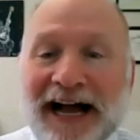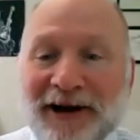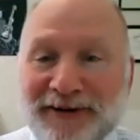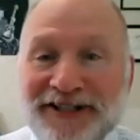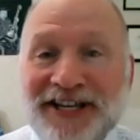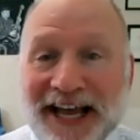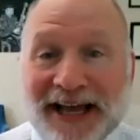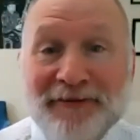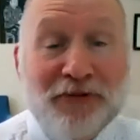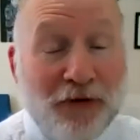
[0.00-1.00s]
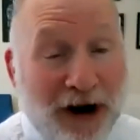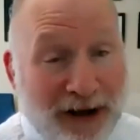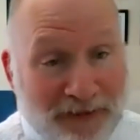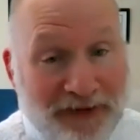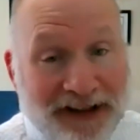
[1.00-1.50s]
I would say
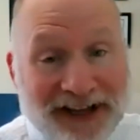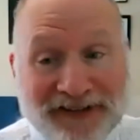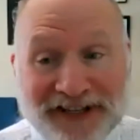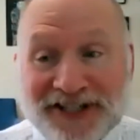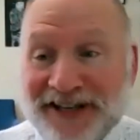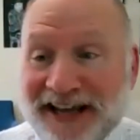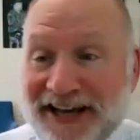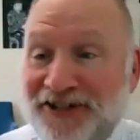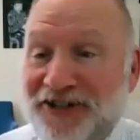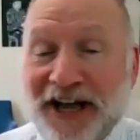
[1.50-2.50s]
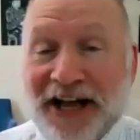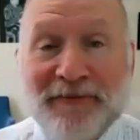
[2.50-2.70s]
probably in this space,